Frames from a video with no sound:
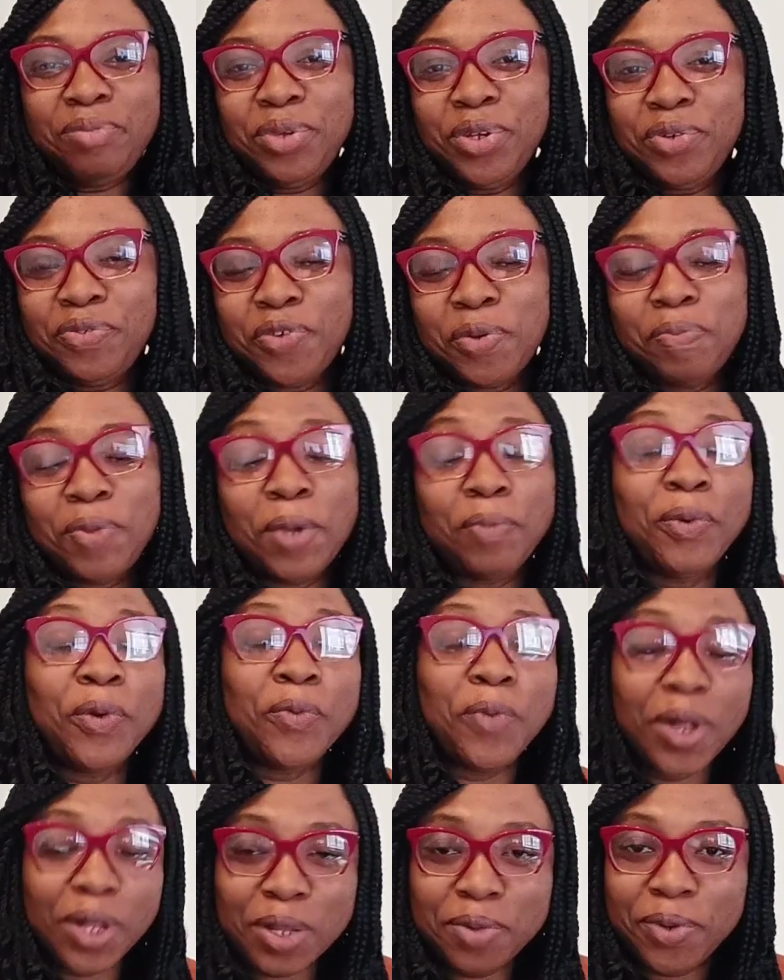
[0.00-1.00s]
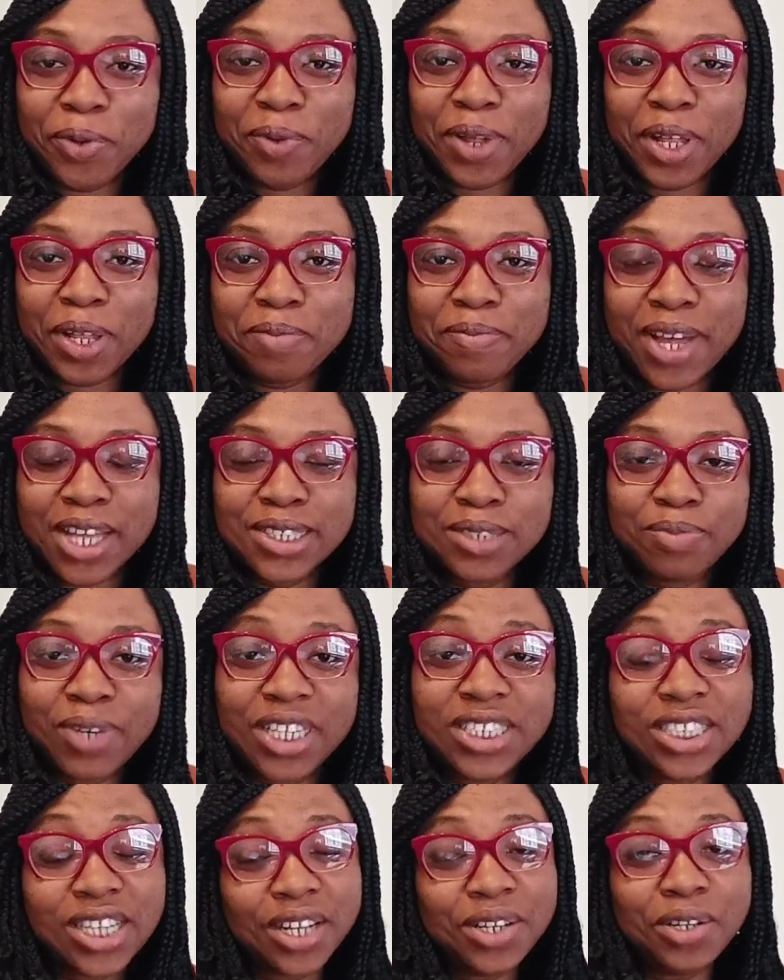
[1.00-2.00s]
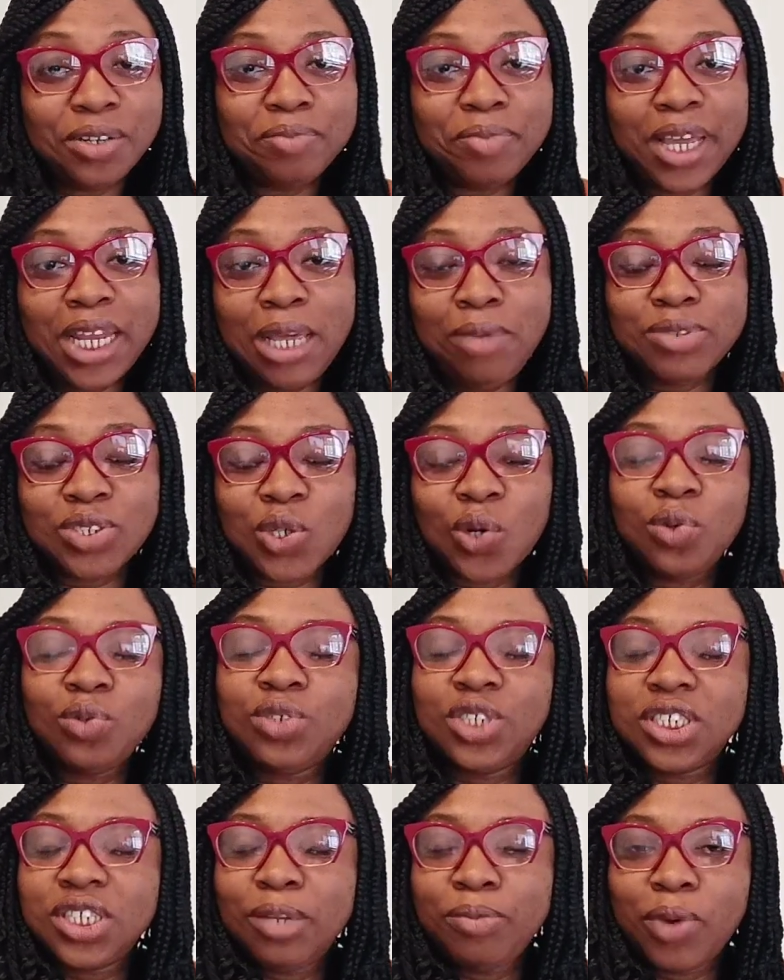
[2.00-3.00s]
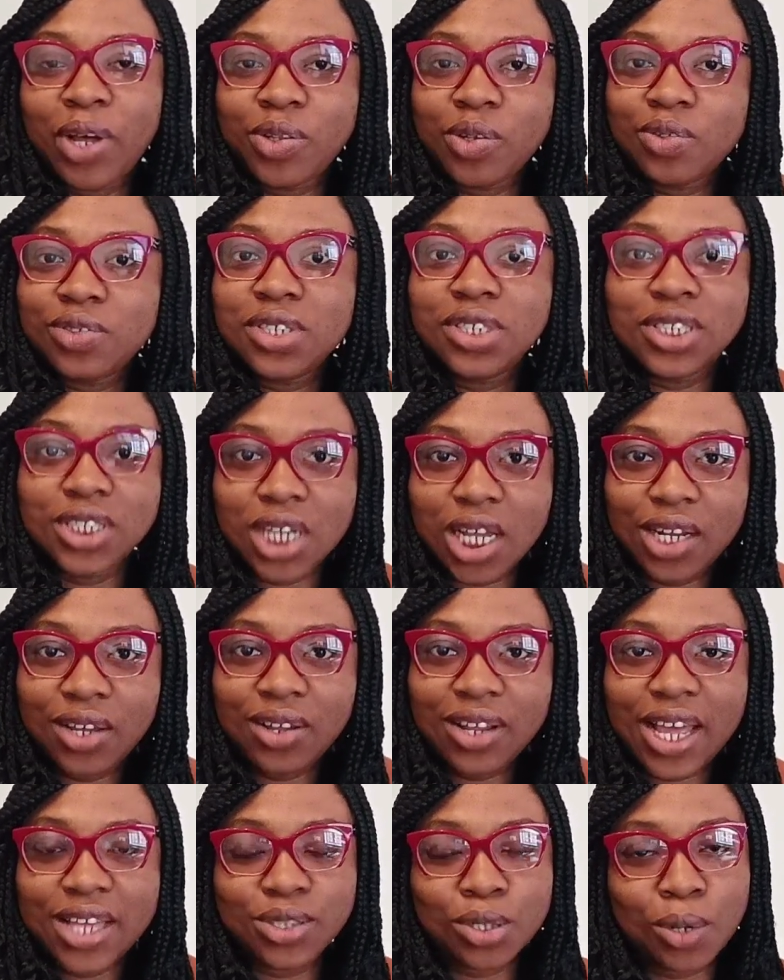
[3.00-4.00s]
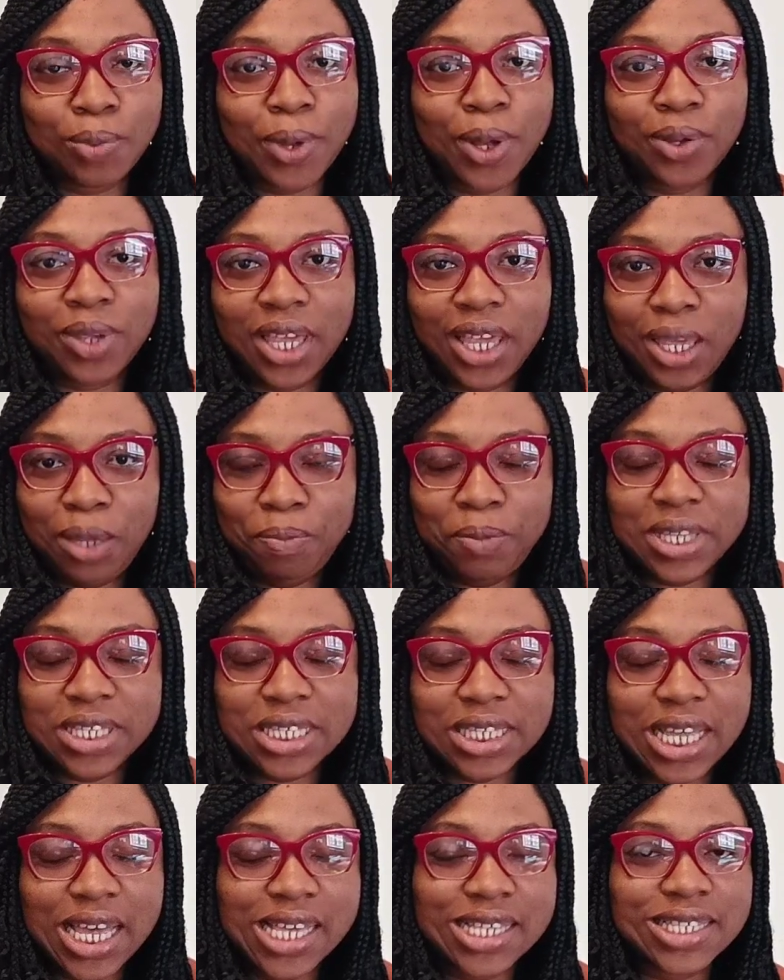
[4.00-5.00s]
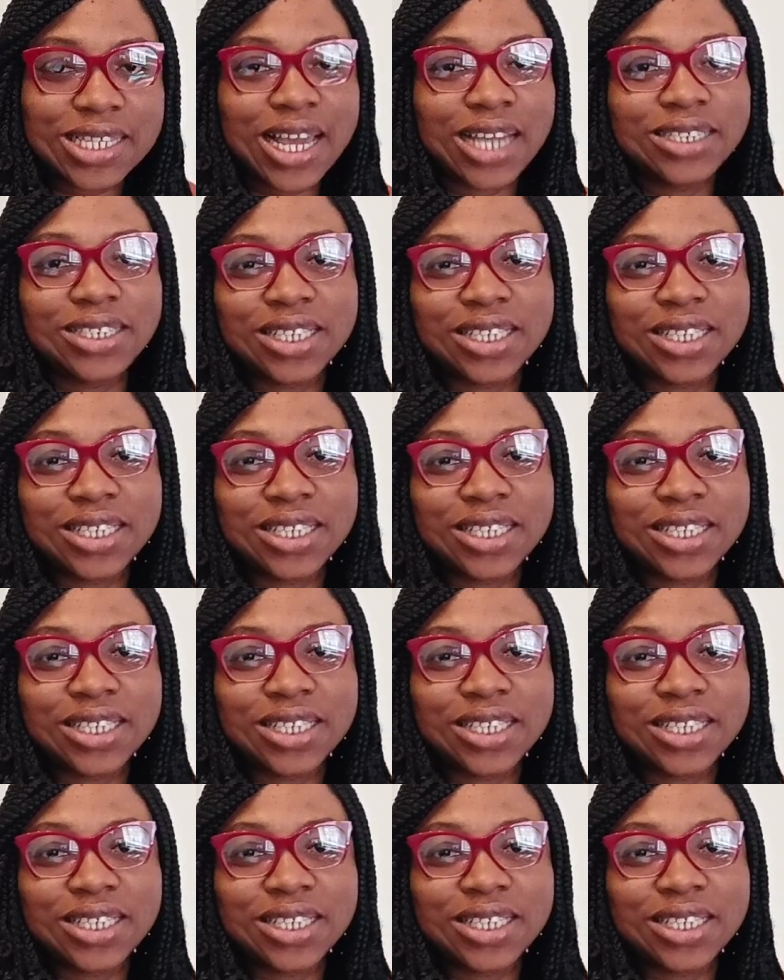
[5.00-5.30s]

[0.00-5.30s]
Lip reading: Hello, beautiful people. Welcome or welcome back to my channel. My name is Oluchiimoh, and on this channel, I talk about cake business.